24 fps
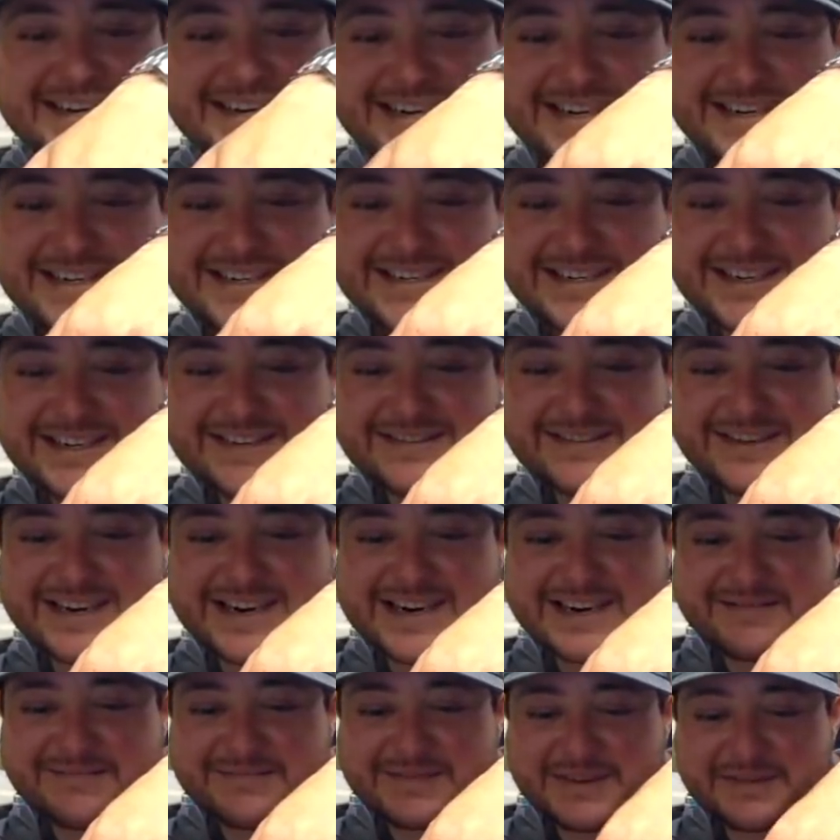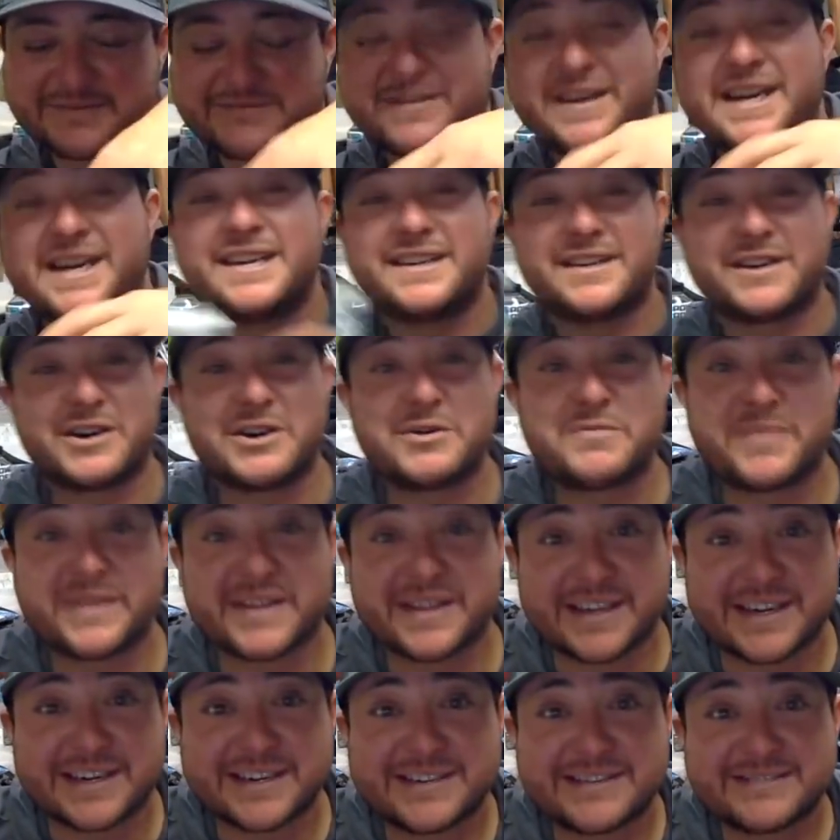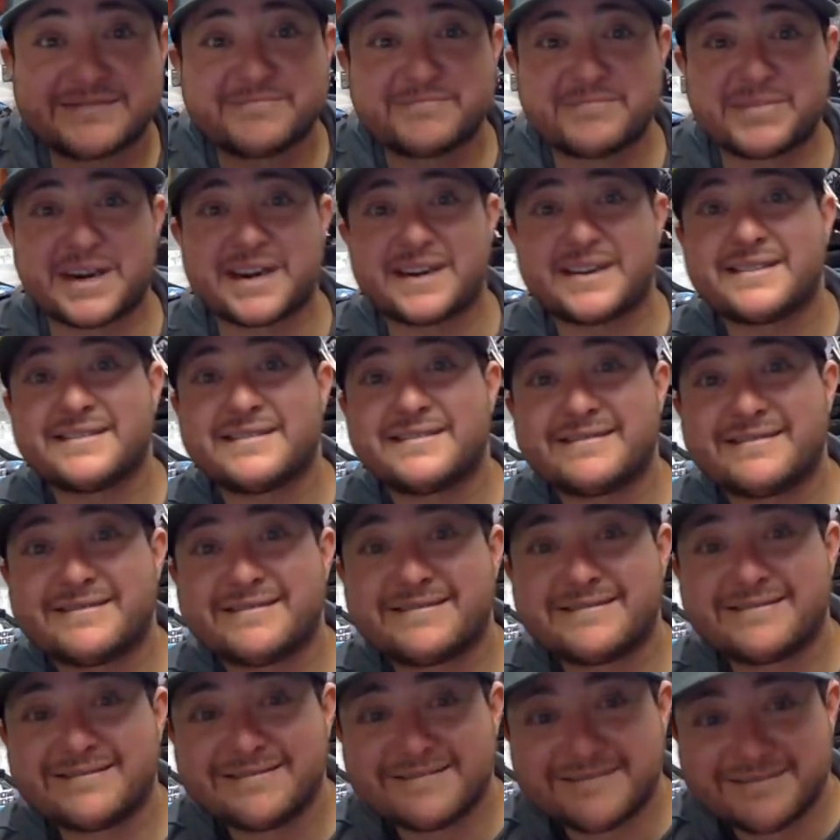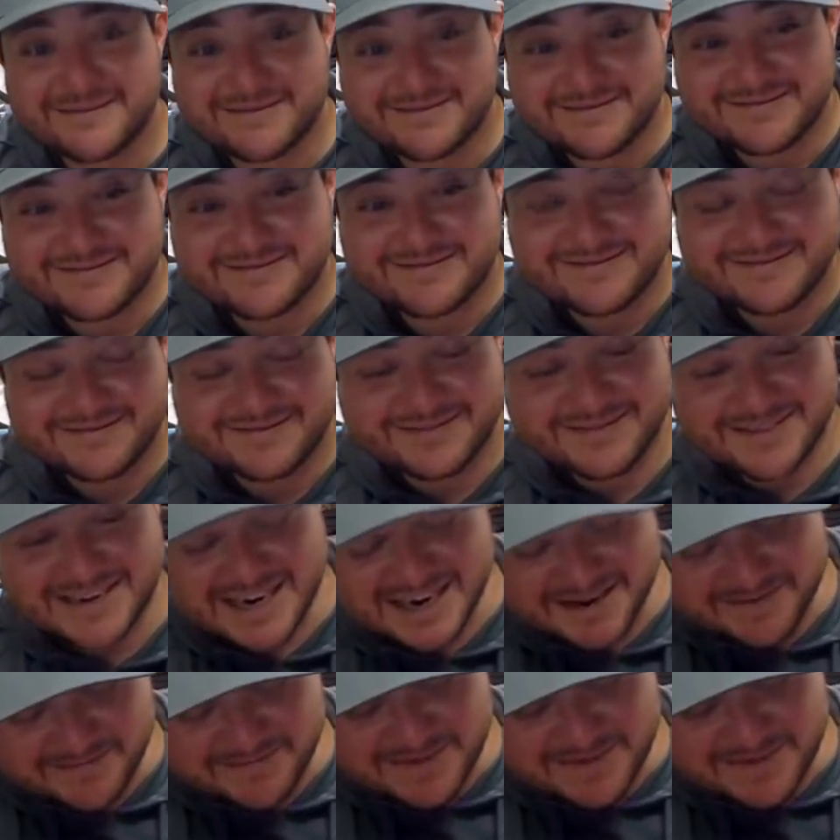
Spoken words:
I do. I'm afraid to open this, but I